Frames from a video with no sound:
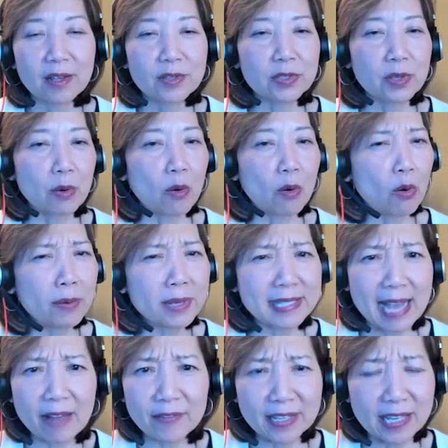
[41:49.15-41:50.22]
So always
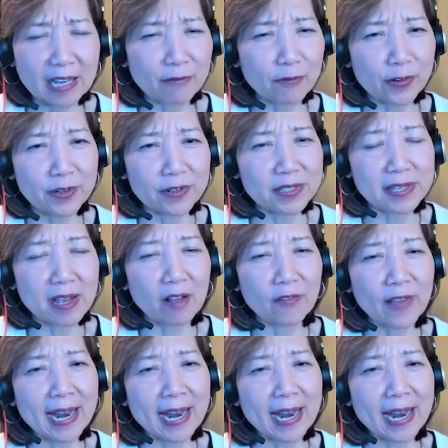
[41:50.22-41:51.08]
advocate for yourself.